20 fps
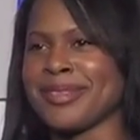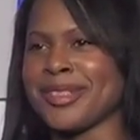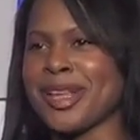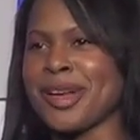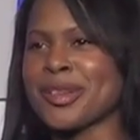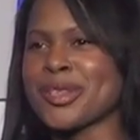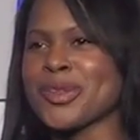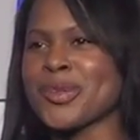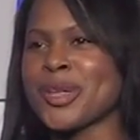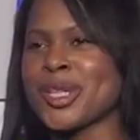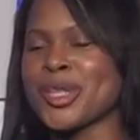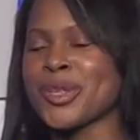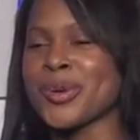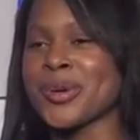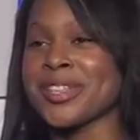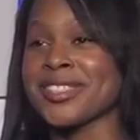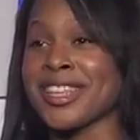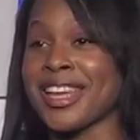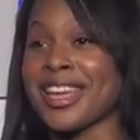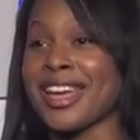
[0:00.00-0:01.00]
long story
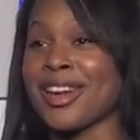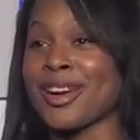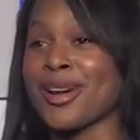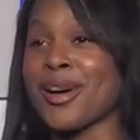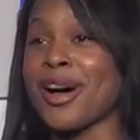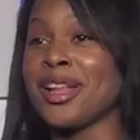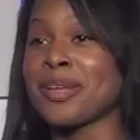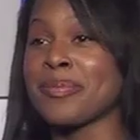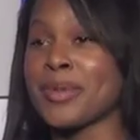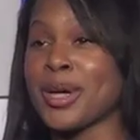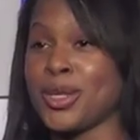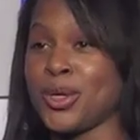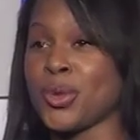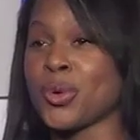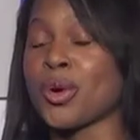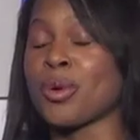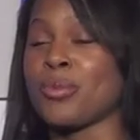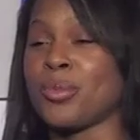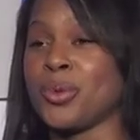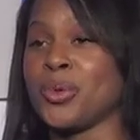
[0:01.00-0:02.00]
short is I got a call in my
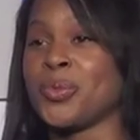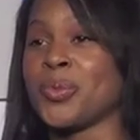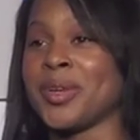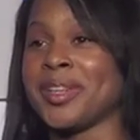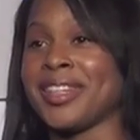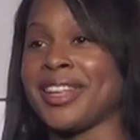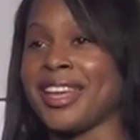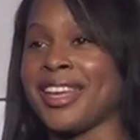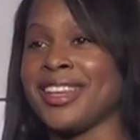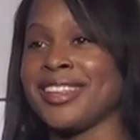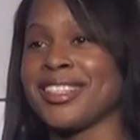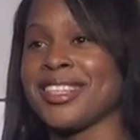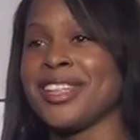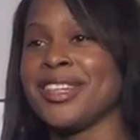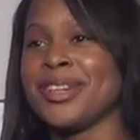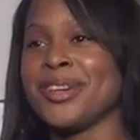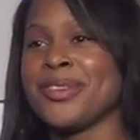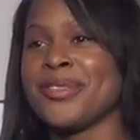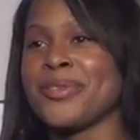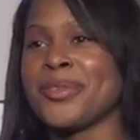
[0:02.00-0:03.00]
dorm room one night
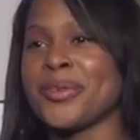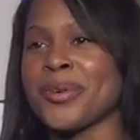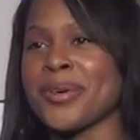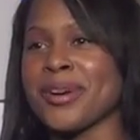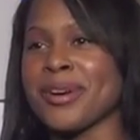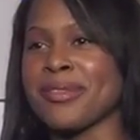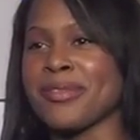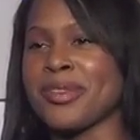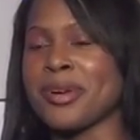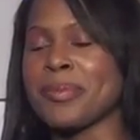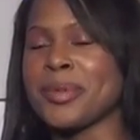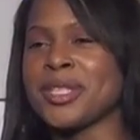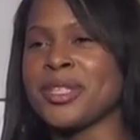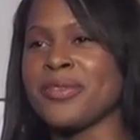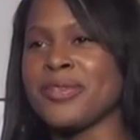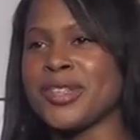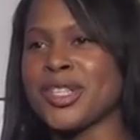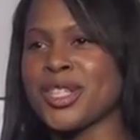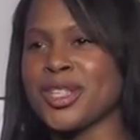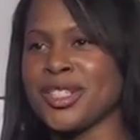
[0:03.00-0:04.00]
from a
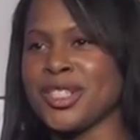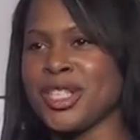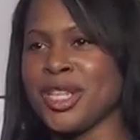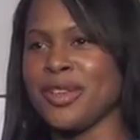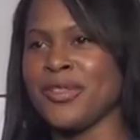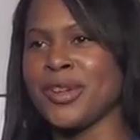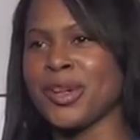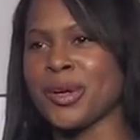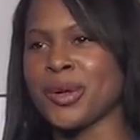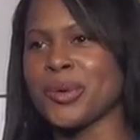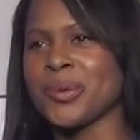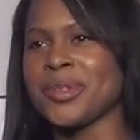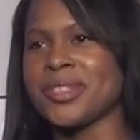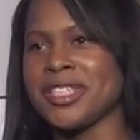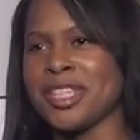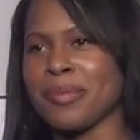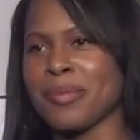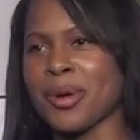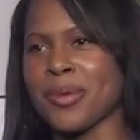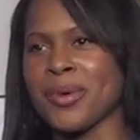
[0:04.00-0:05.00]
division chief here who had
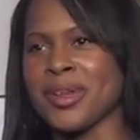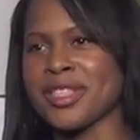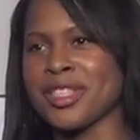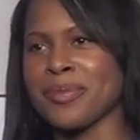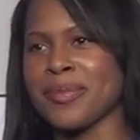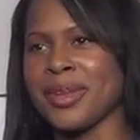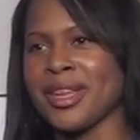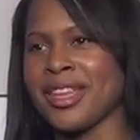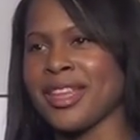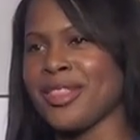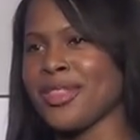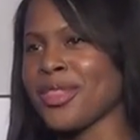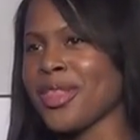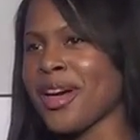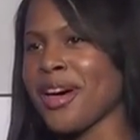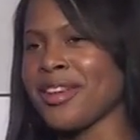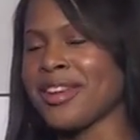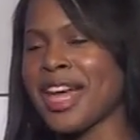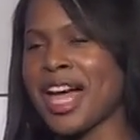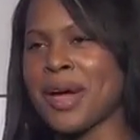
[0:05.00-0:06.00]
seen my resume and
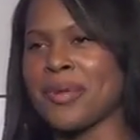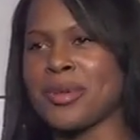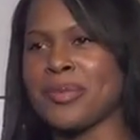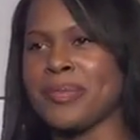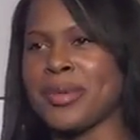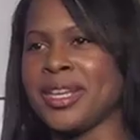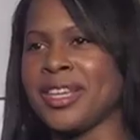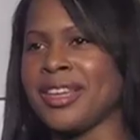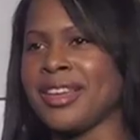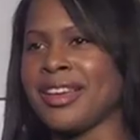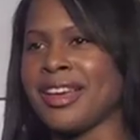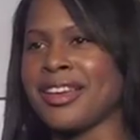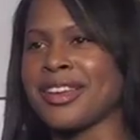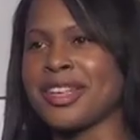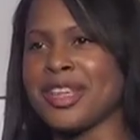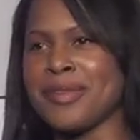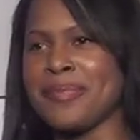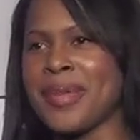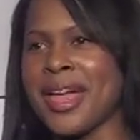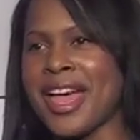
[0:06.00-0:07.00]
thought I would be a
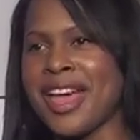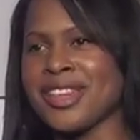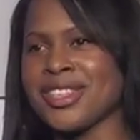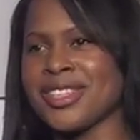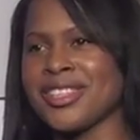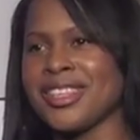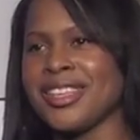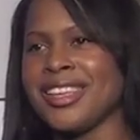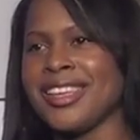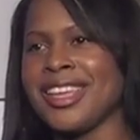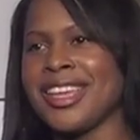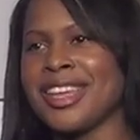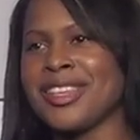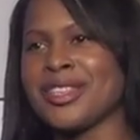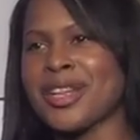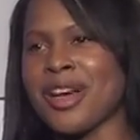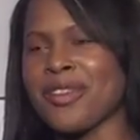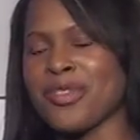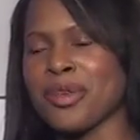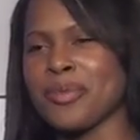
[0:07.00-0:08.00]
good match
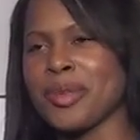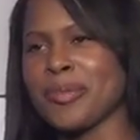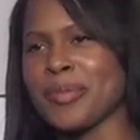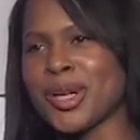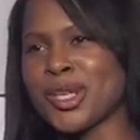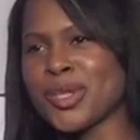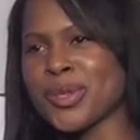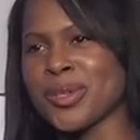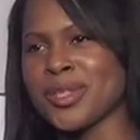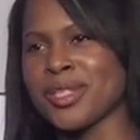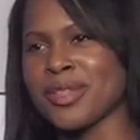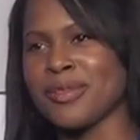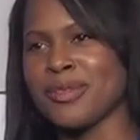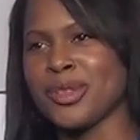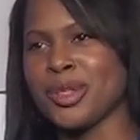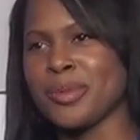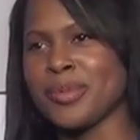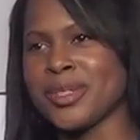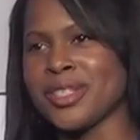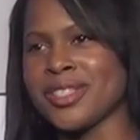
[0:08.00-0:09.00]
and offered me my choice of
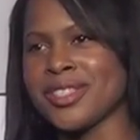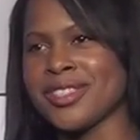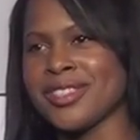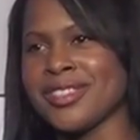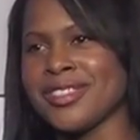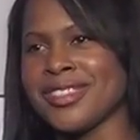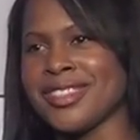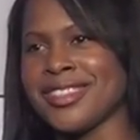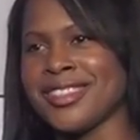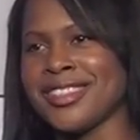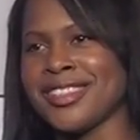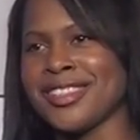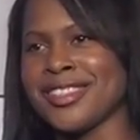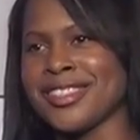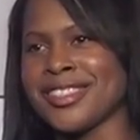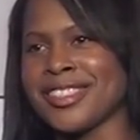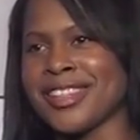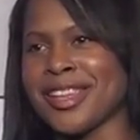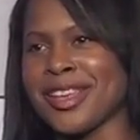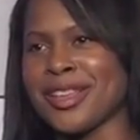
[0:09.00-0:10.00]
two positions in
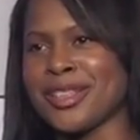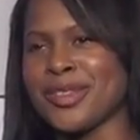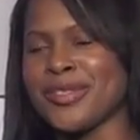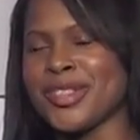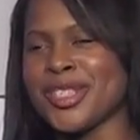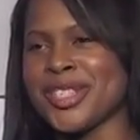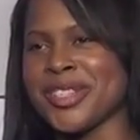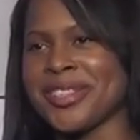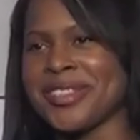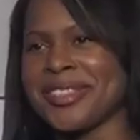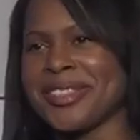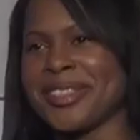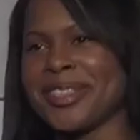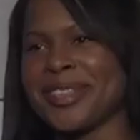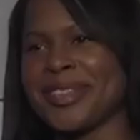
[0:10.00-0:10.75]
his uh, division.